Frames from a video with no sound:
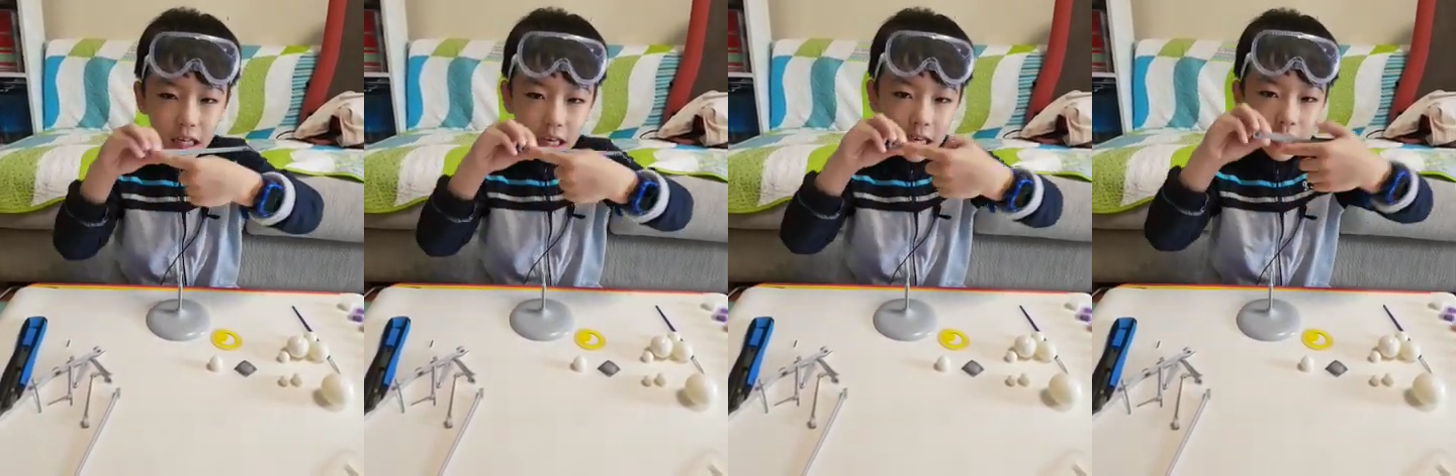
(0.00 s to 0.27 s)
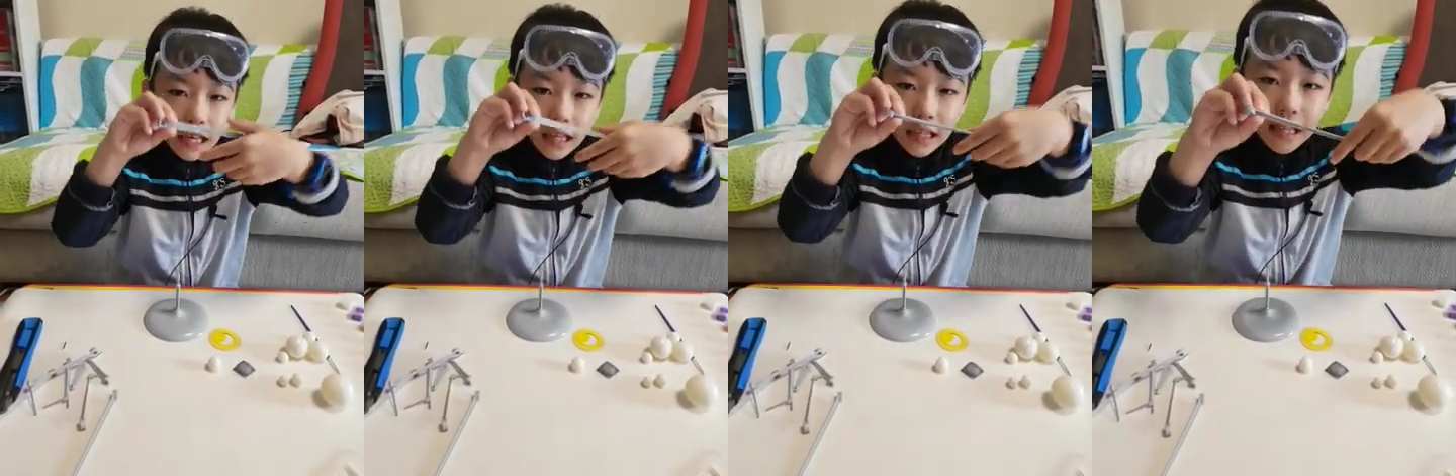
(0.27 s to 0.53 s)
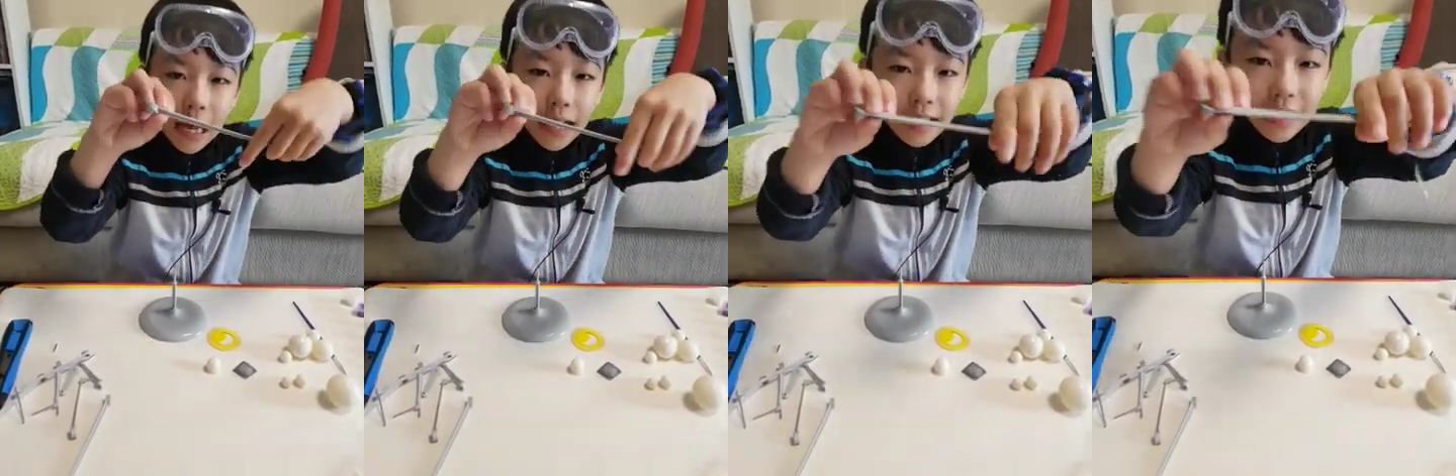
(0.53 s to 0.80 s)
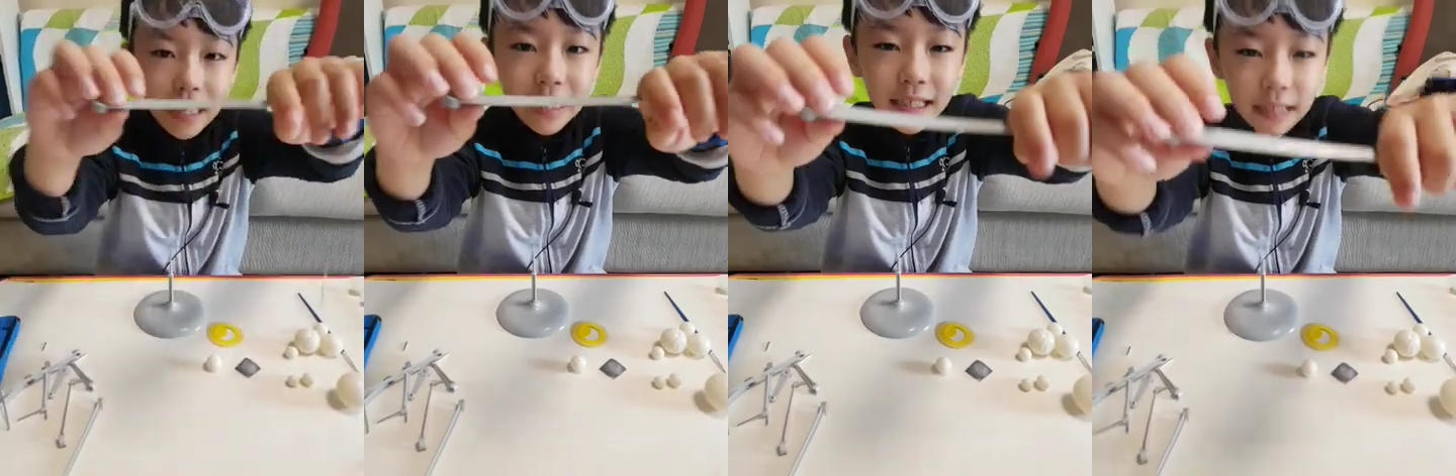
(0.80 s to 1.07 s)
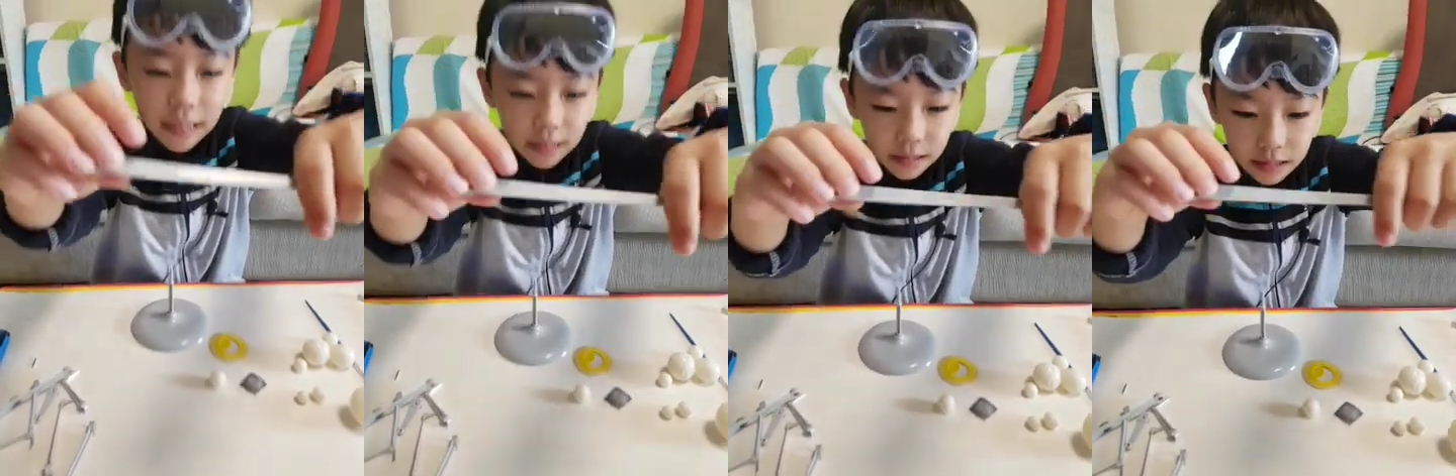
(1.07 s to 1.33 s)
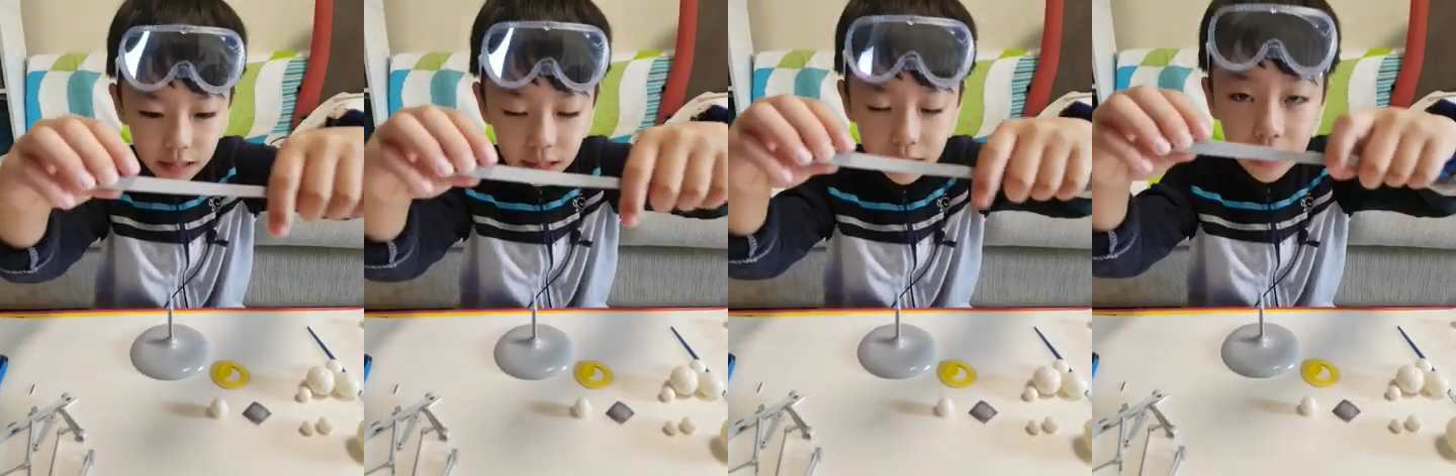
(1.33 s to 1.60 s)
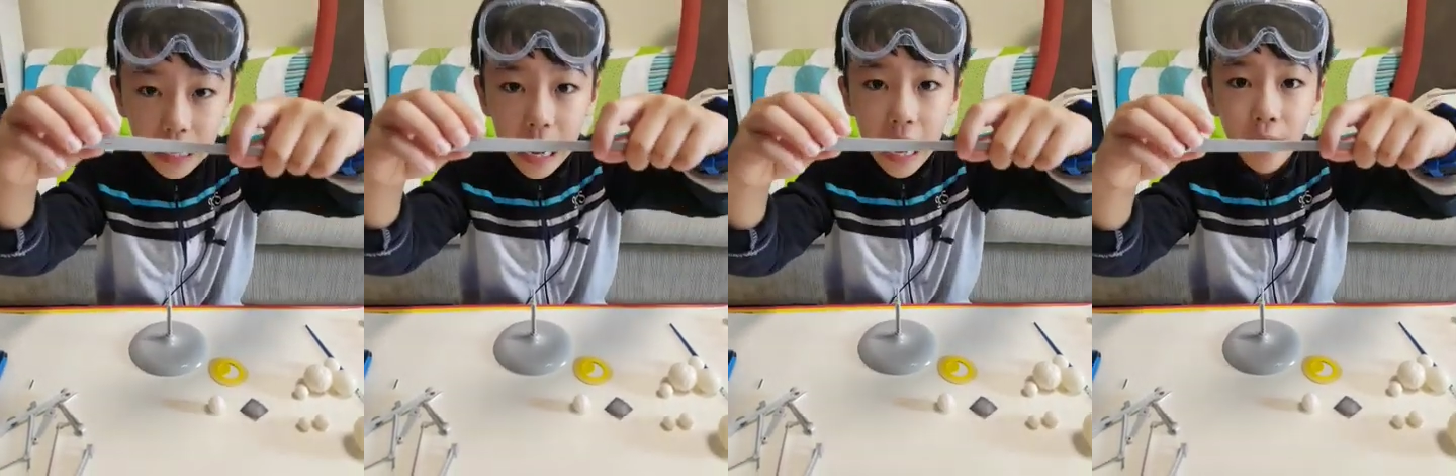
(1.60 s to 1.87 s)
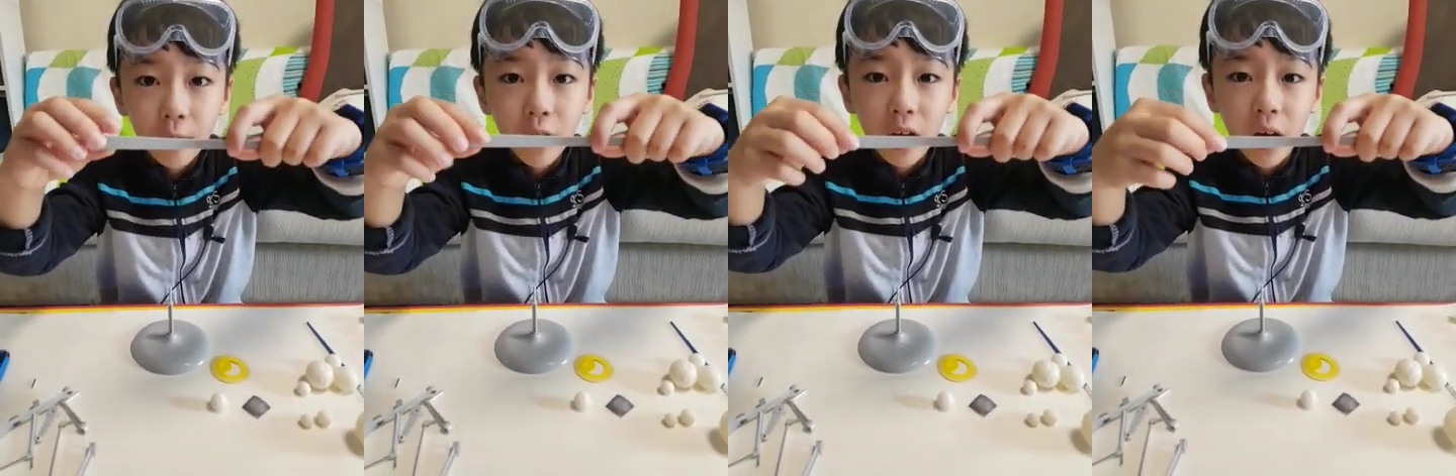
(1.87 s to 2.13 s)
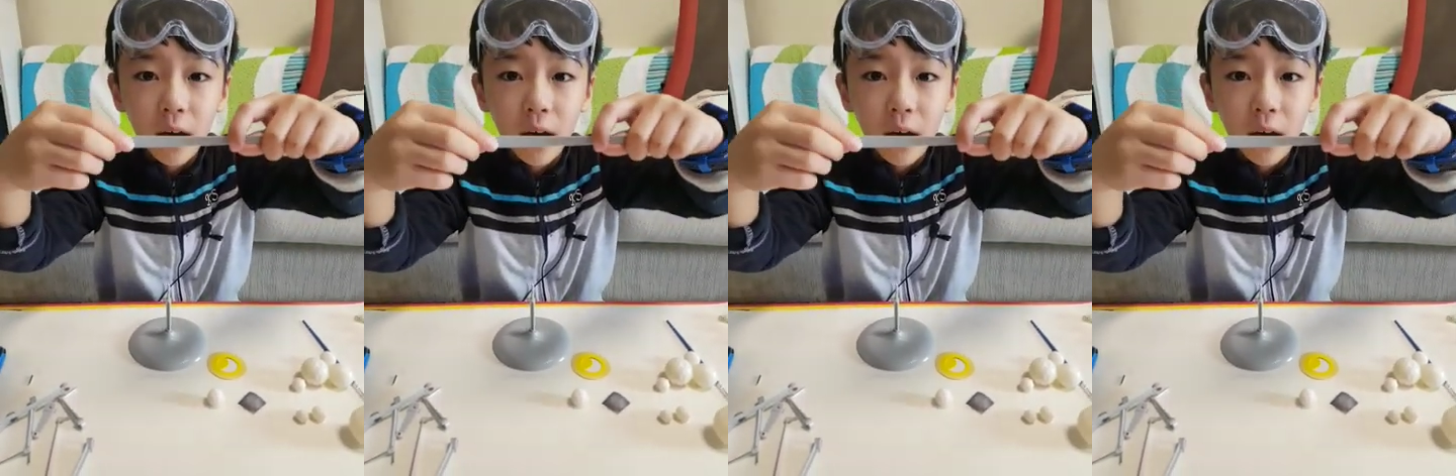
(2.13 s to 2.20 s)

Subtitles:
every